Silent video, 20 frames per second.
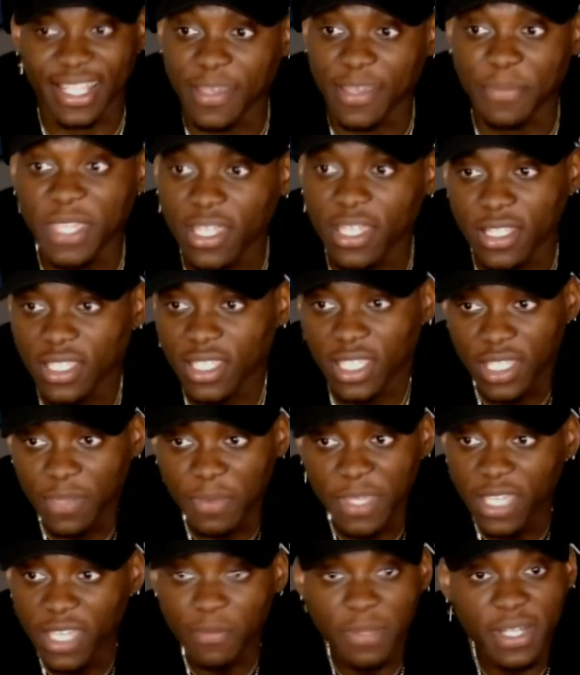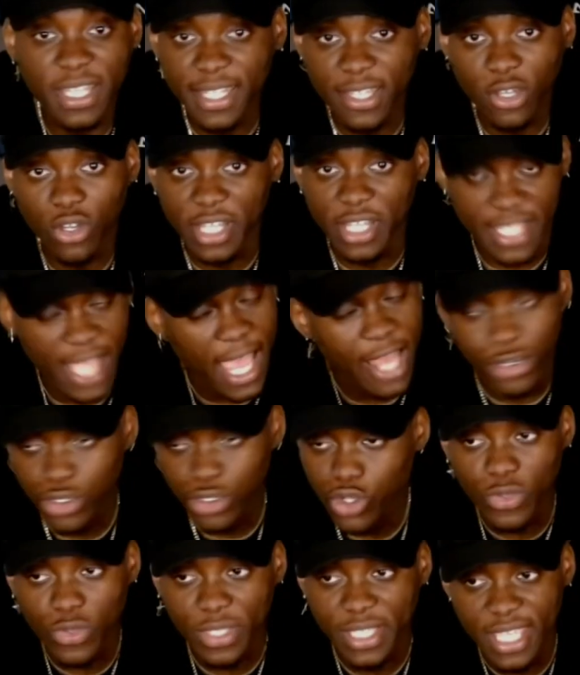be completely honest, I
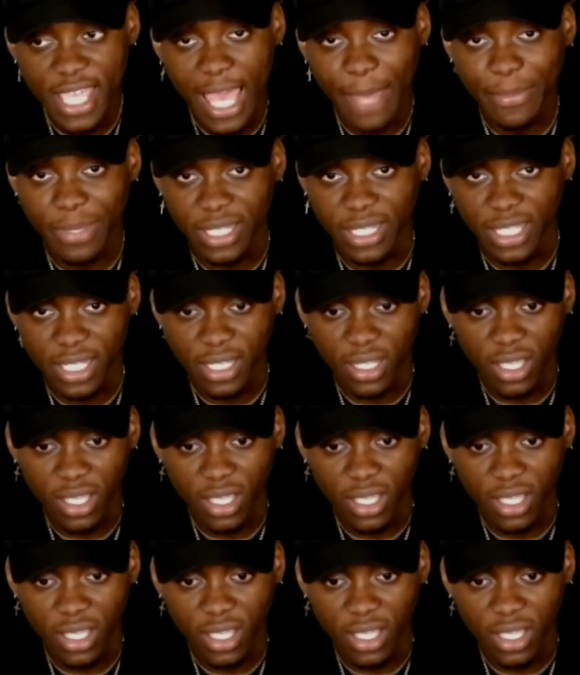don't see it happening.